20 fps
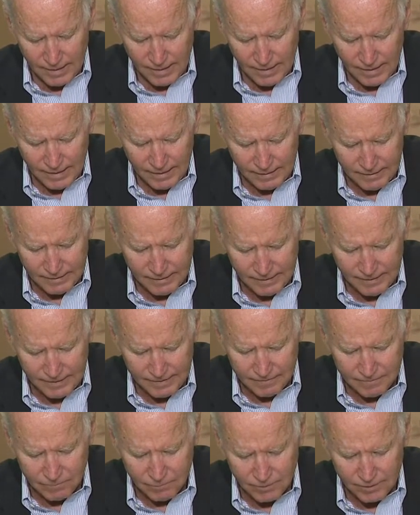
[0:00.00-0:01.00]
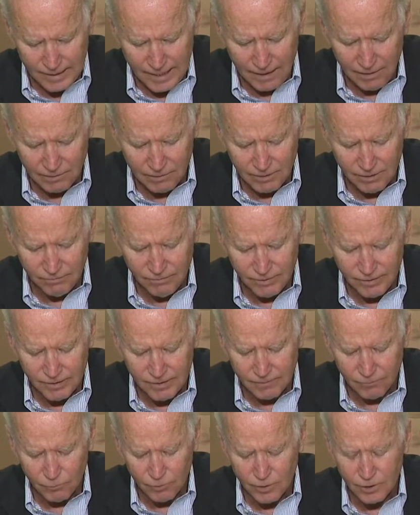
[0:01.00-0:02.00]
And we're now living
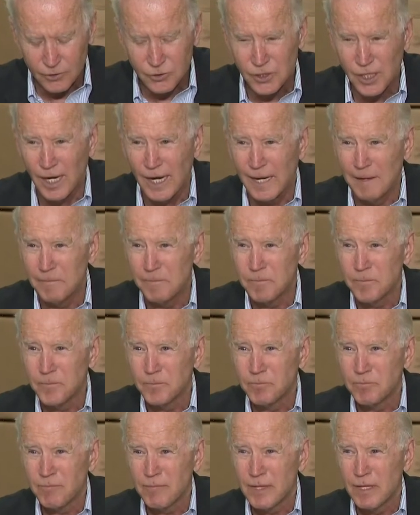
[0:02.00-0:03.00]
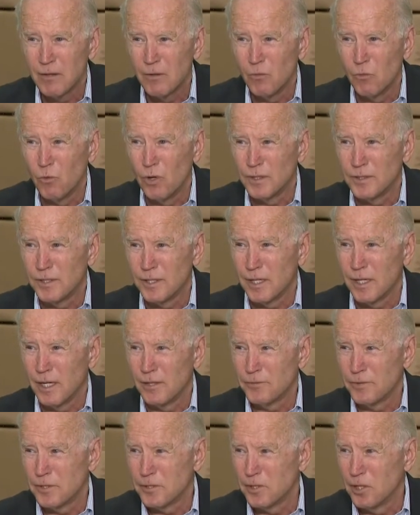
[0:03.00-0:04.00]
in real time what the
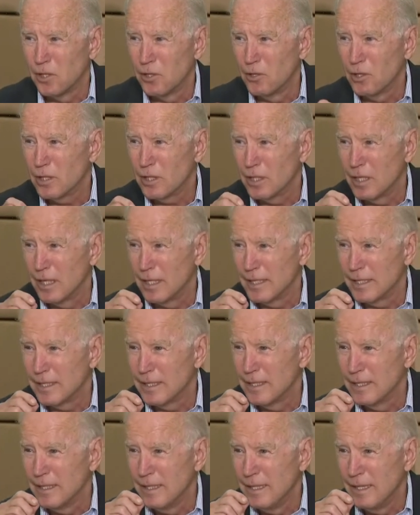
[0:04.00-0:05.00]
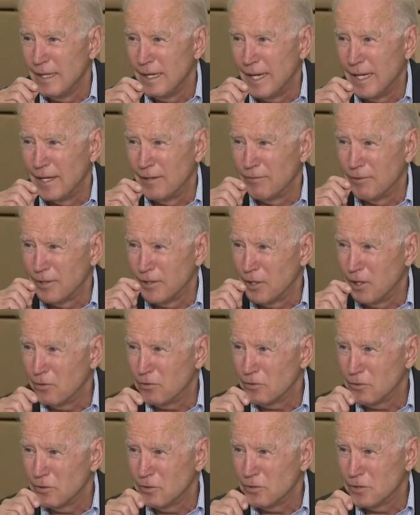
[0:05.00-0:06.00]
country's going to look like. And if we
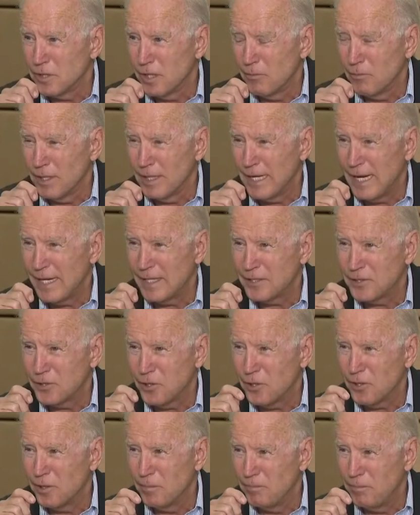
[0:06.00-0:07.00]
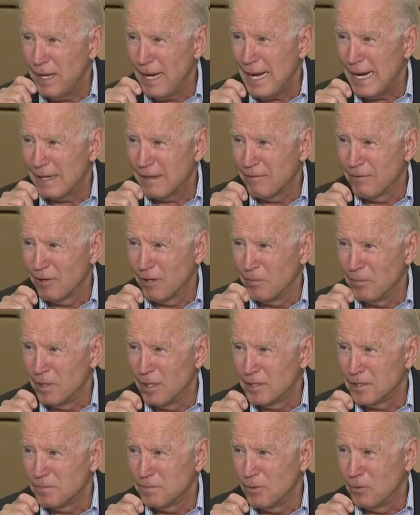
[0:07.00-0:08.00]
don't do something, we can't turn it back very
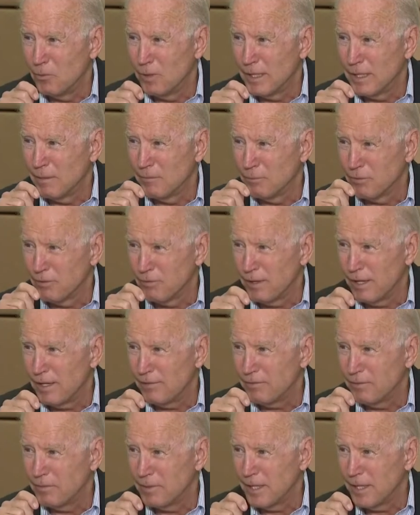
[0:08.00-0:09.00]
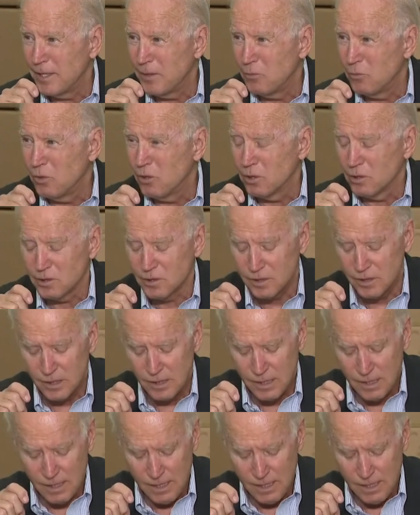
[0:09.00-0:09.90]
much, but we can prevent it from getting worse.